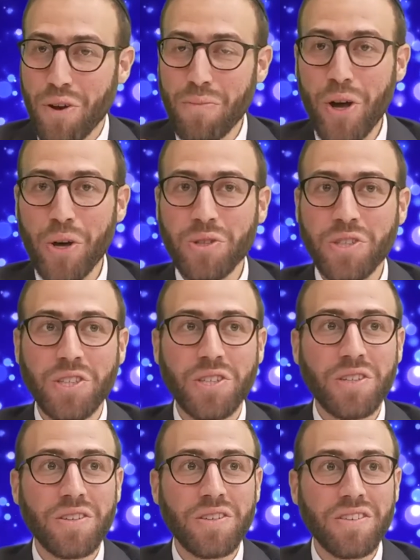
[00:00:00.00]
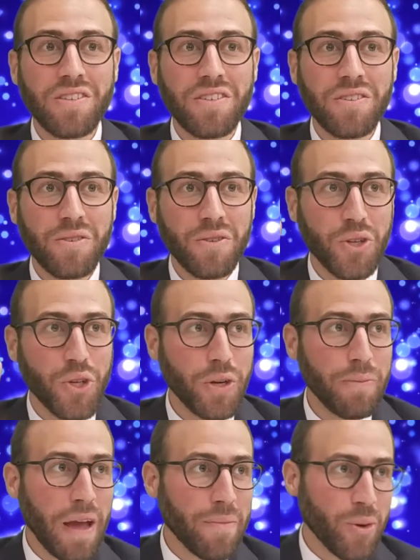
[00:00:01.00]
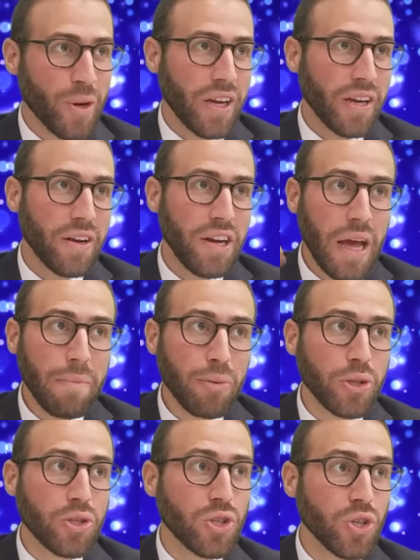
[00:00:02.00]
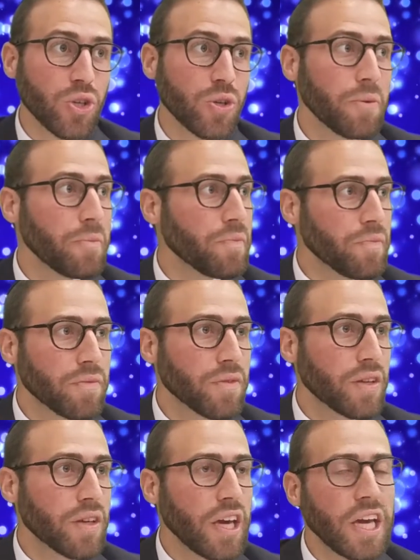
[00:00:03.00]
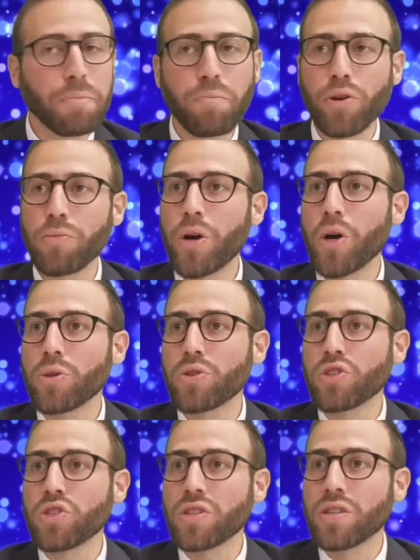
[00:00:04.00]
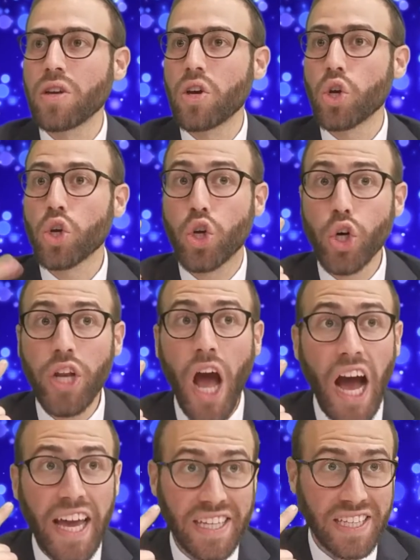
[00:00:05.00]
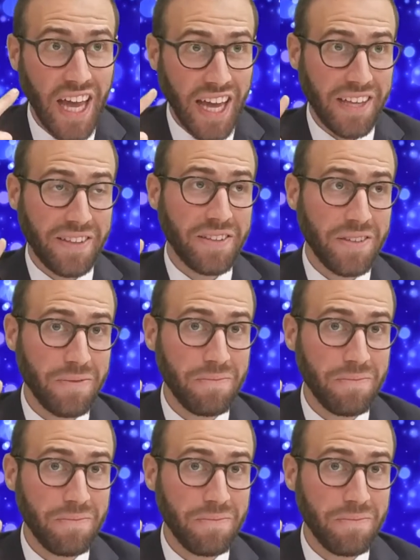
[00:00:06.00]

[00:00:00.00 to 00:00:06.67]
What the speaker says: promotes good memory. Number two, it promotes good eyesight.